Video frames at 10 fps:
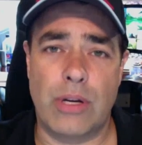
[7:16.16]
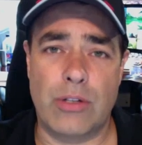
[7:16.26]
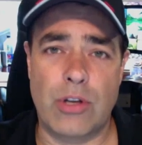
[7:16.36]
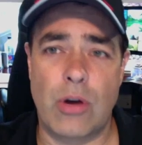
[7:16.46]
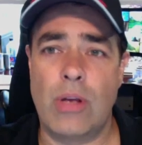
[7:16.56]

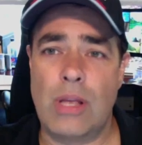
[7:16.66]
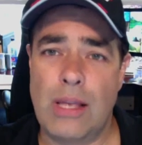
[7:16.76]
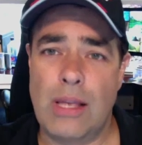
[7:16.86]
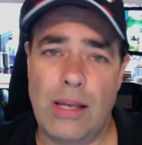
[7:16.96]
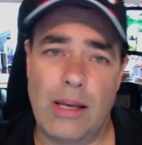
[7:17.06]
So
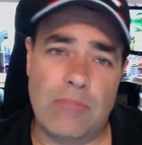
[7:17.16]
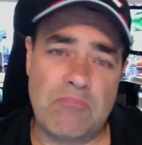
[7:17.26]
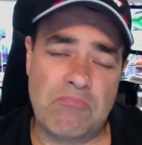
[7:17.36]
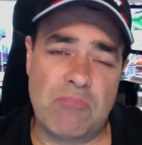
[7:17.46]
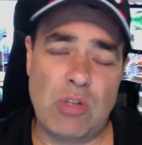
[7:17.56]

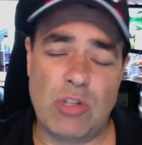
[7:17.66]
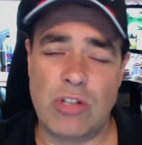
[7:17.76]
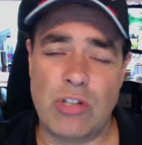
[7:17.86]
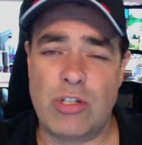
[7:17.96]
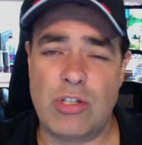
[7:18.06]
New
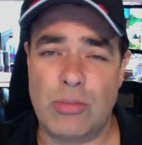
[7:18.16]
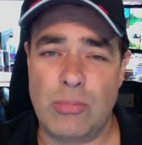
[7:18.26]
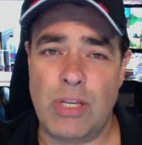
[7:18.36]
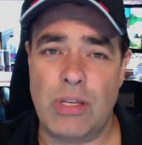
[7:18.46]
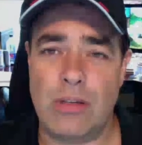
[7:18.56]
Jersey shouldn't
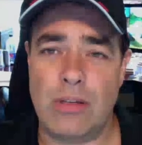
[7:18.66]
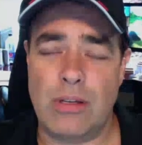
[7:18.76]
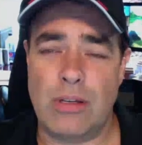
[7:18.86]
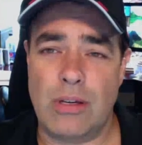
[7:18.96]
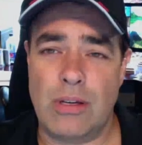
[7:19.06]
be,
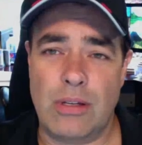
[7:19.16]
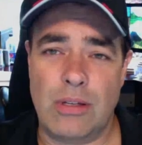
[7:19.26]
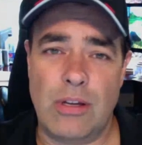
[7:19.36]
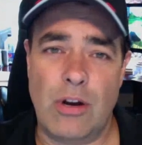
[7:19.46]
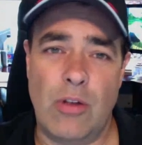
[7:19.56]

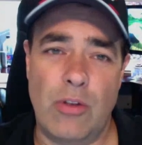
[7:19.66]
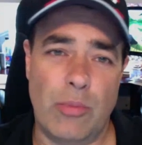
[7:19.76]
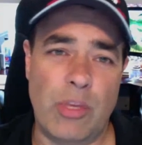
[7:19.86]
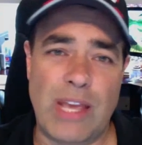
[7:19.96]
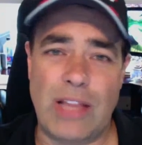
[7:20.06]
uh, you know, there'll
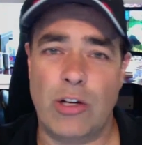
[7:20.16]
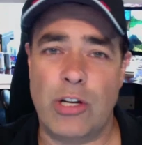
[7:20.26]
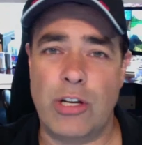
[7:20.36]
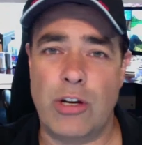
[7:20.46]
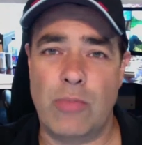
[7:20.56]
be that
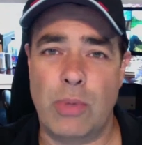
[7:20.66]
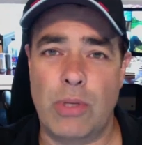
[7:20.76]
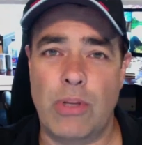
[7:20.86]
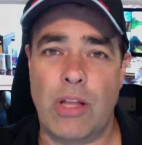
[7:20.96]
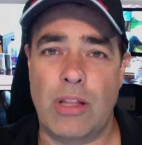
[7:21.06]
learning curve,
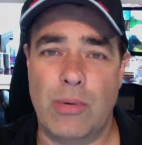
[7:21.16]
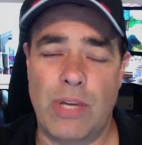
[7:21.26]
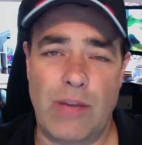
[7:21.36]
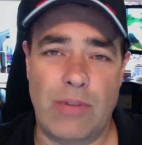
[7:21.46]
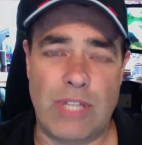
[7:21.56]
but luckily we
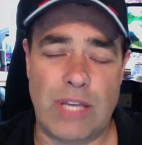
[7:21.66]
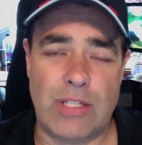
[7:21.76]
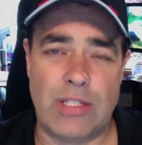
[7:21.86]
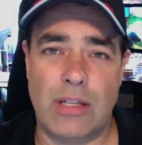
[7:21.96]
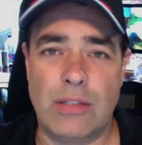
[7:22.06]
have a
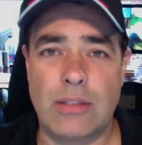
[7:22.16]
test day.